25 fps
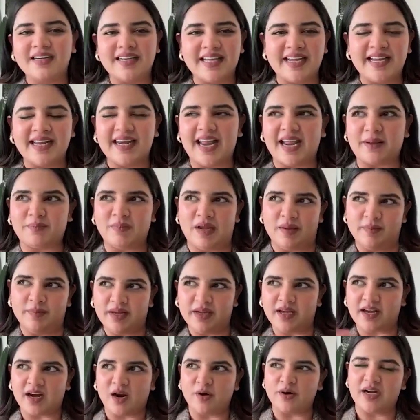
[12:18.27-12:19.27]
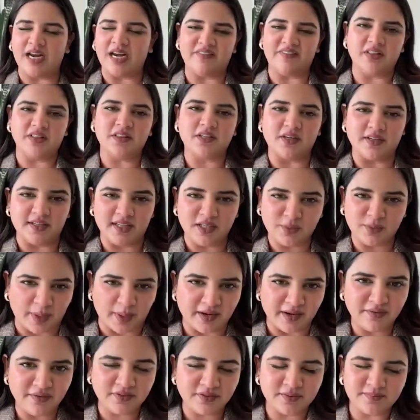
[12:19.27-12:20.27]
day, like maybe around 11:30,
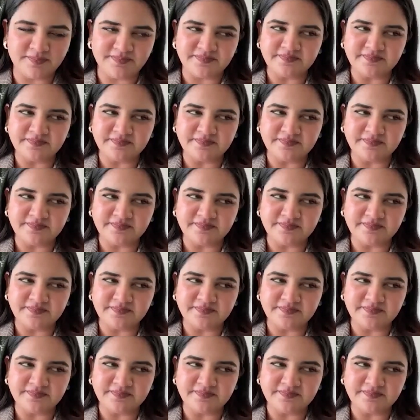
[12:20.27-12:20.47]
12.